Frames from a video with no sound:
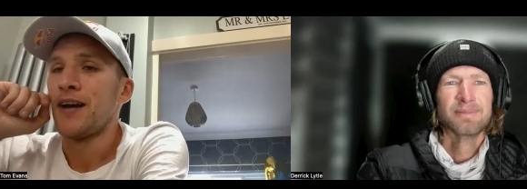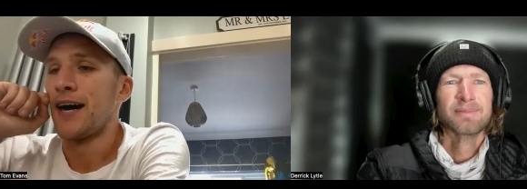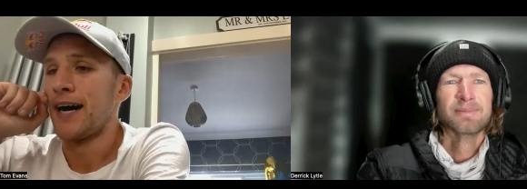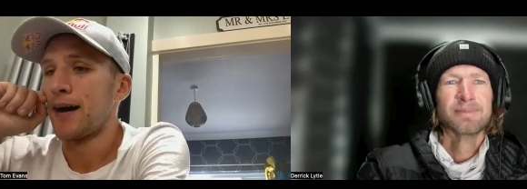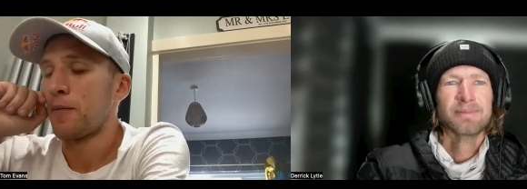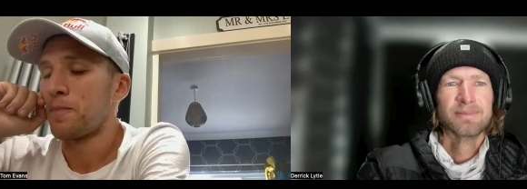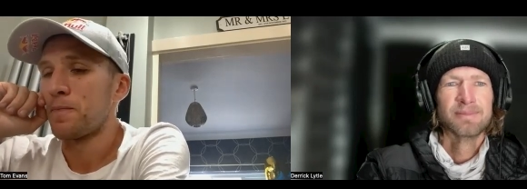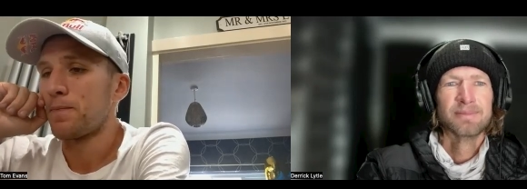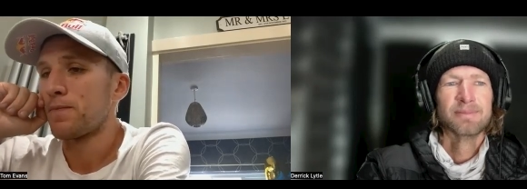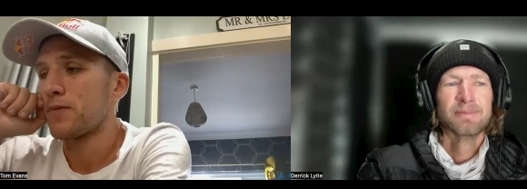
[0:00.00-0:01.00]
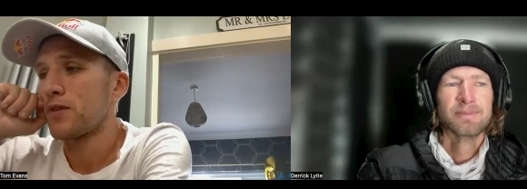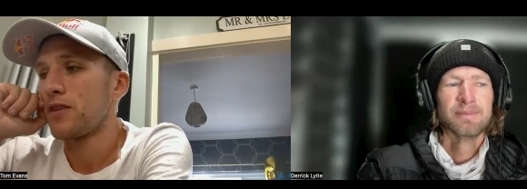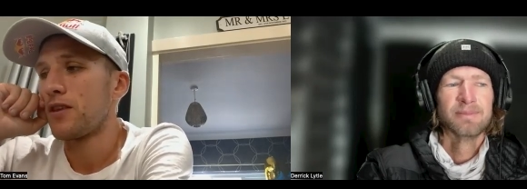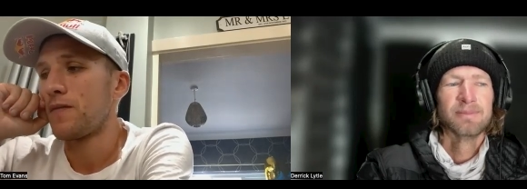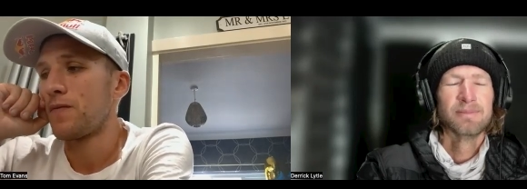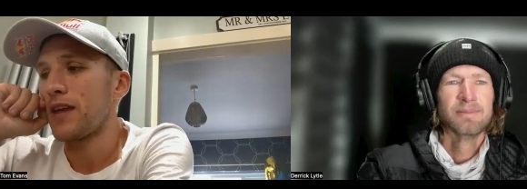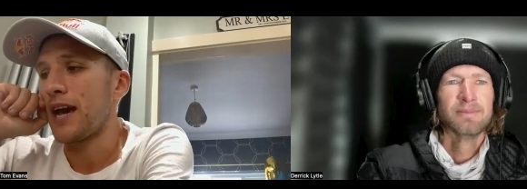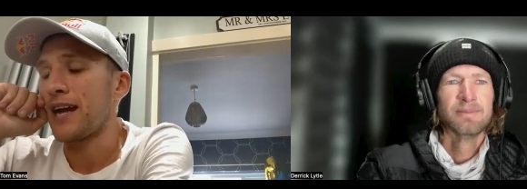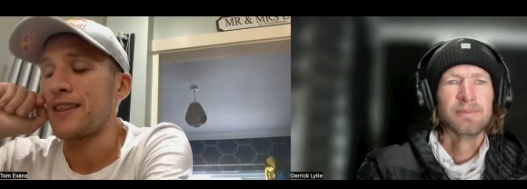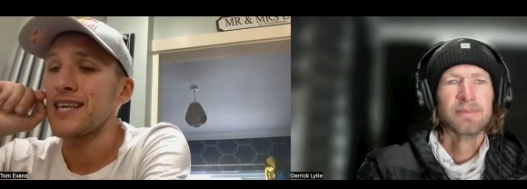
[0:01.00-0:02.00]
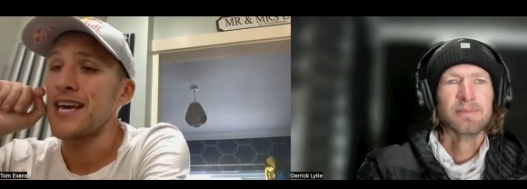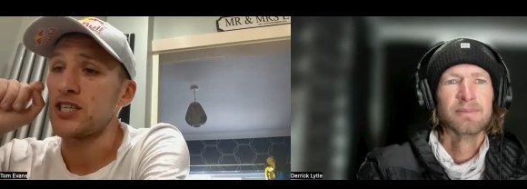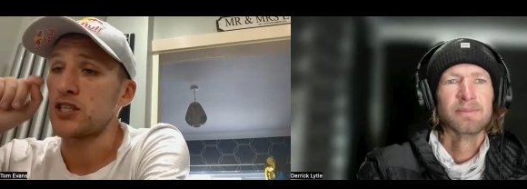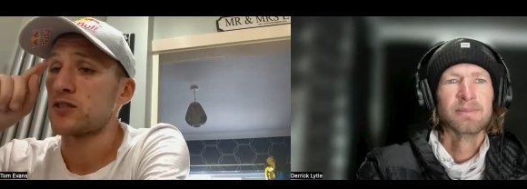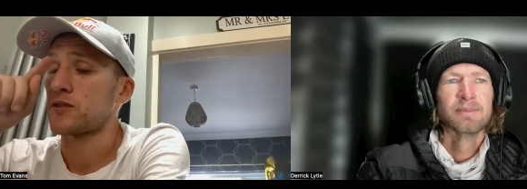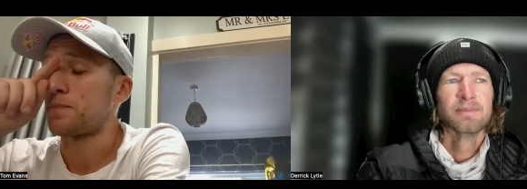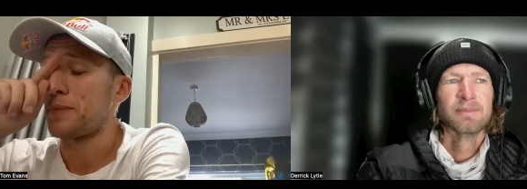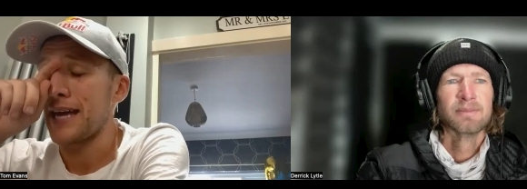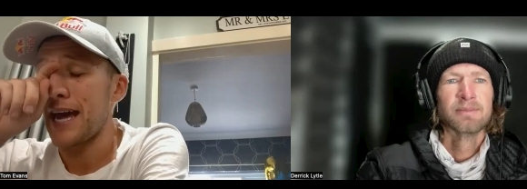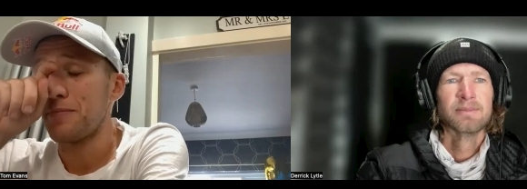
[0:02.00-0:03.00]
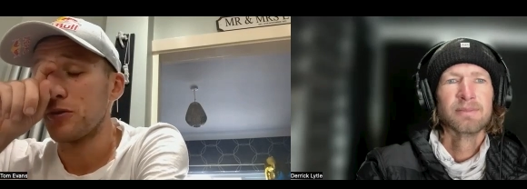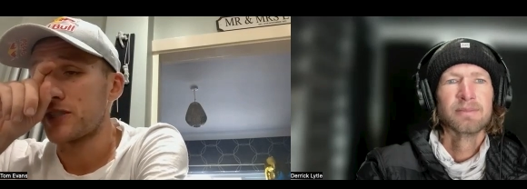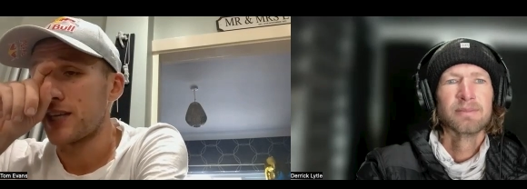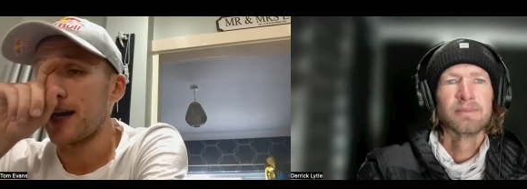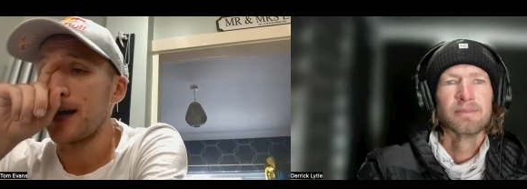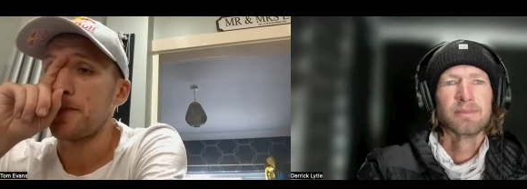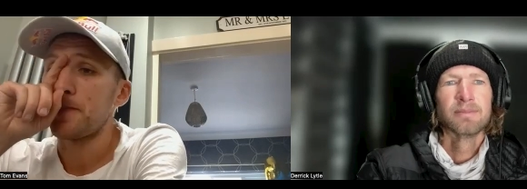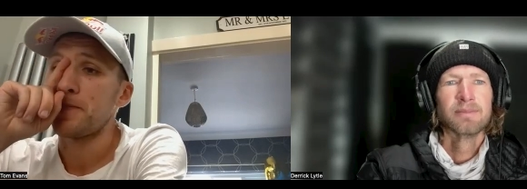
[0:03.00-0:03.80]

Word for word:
Speaker 1: Um, and I think yeah, just being able to